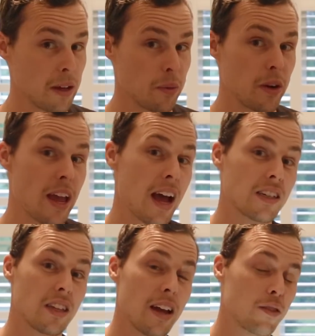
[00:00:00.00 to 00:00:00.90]
in, where you
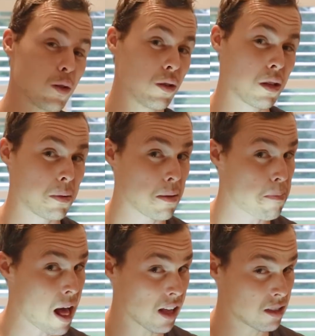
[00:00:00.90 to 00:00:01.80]
actually have to do a little bit
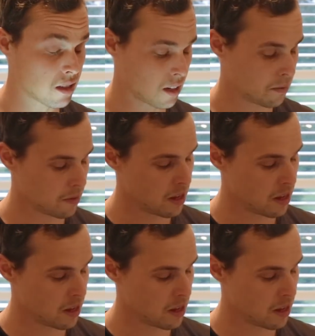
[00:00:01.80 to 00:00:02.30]
of balancing.